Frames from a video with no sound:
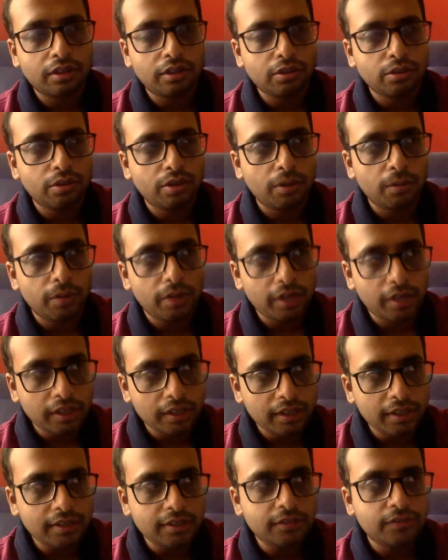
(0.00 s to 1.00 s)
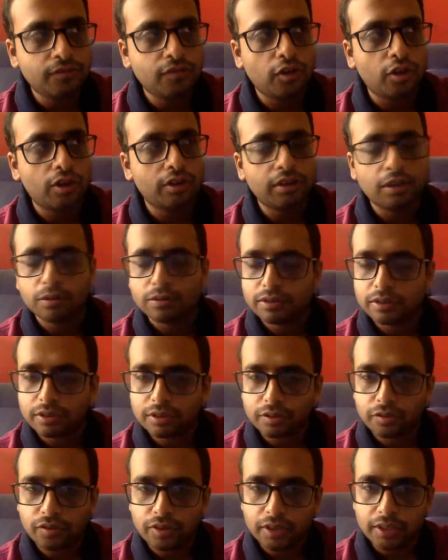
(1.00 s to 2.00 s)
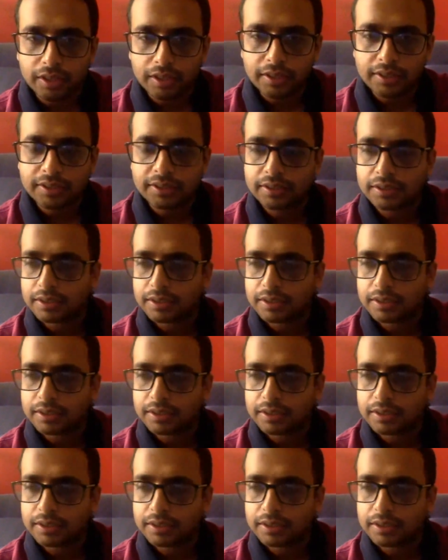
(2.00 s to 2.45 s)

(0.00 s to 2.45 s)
two communities for thousands of years